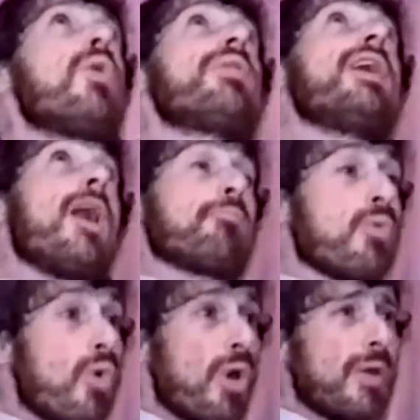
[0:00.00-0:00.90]
all the
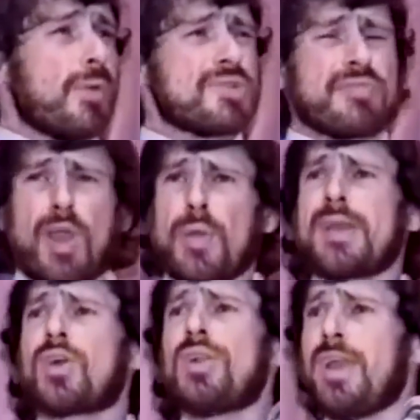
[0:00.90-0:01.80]
uproar. It was very
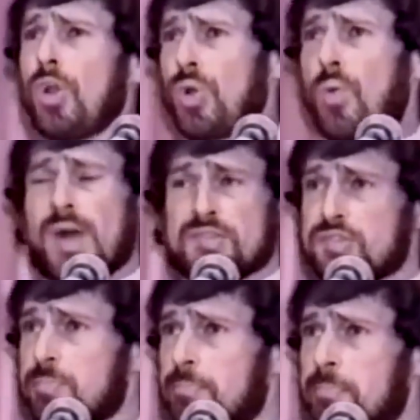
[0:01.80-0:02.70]
clear to
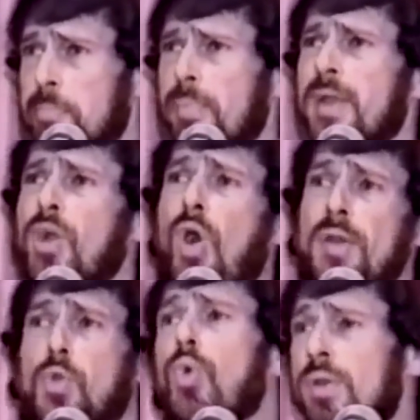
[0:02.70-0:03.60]
us that
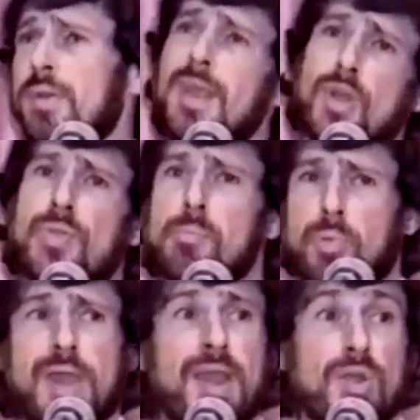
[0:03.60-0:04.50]
God couldn't hear the
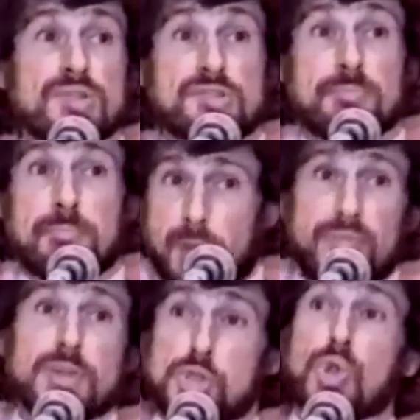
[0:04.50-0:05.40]
prayers of
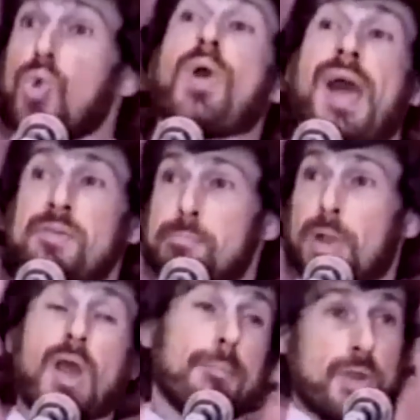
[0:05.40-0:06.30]
a Jew who hadn't
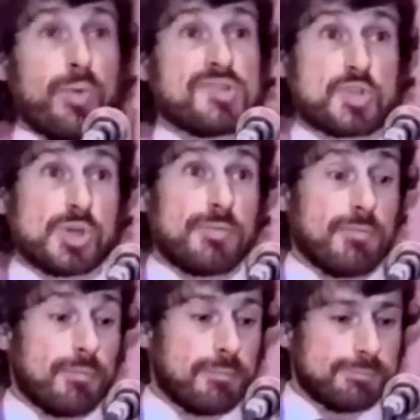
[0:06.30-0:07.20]
become a Christian.
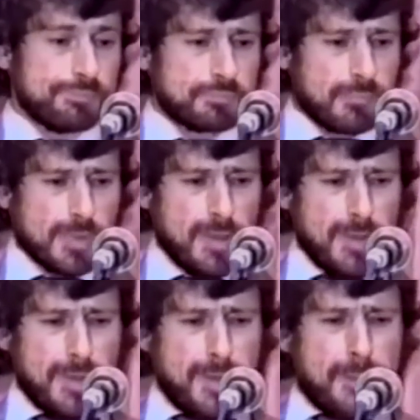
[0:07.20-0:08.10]

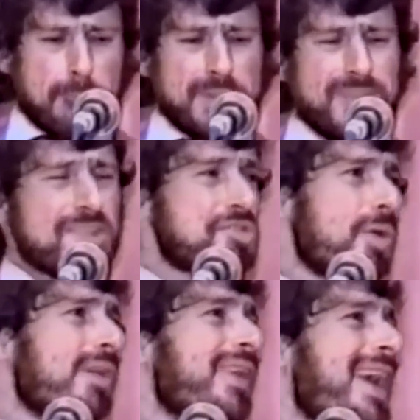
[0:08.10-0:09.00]
But these
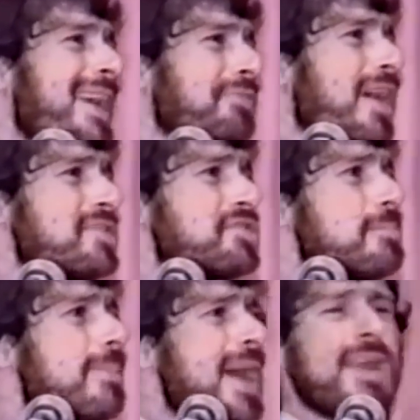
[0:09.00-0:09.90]
sort of anti
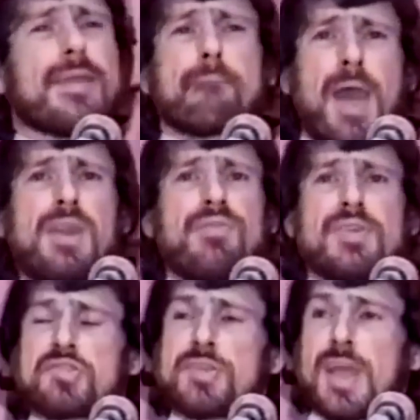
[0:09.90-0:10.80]
Semitic
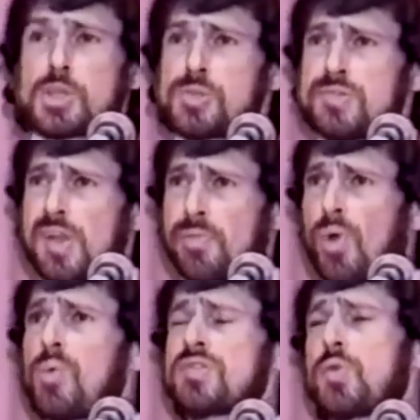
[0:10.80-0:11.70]
manifestations I
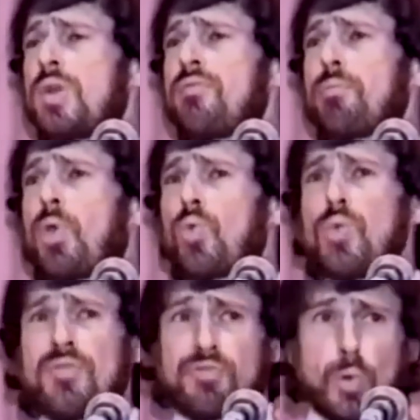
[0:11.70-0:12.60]
thought were sort of
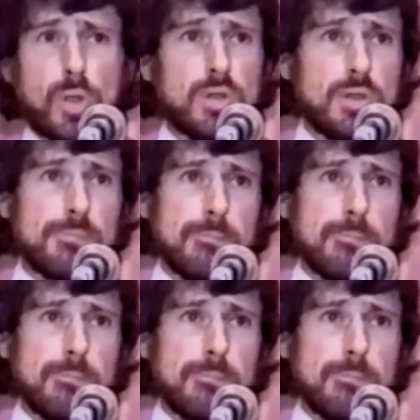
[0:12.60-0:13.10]
peripheral